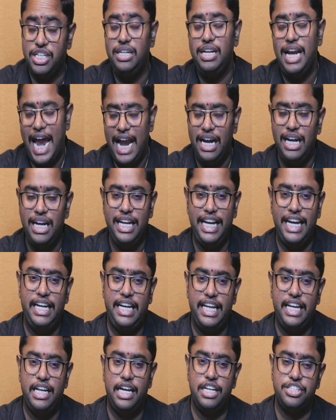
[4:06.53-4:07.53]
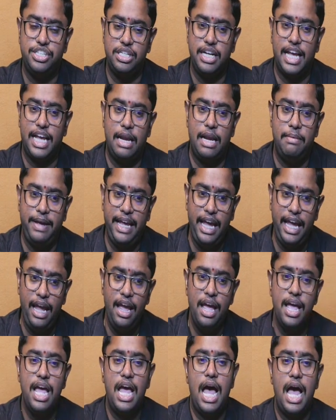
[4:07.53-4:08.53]
and integration can be
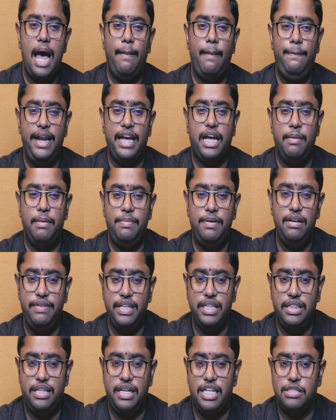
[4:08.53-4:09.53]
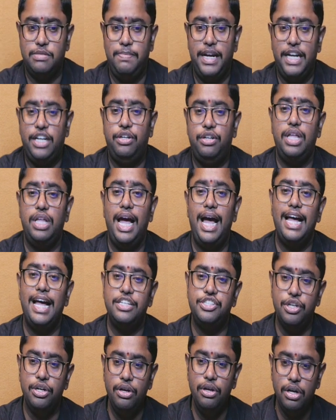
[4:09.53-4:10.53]
applicable with respect to the
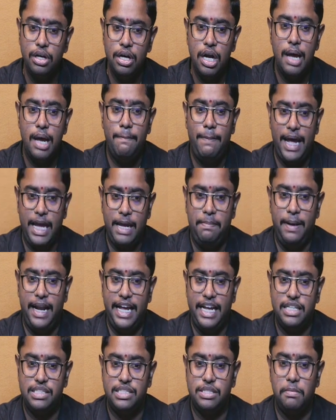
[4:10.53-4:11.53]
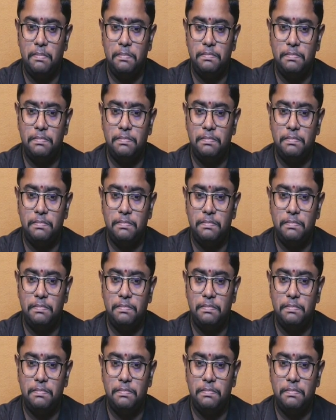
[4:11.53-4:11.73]
Azure pipelines.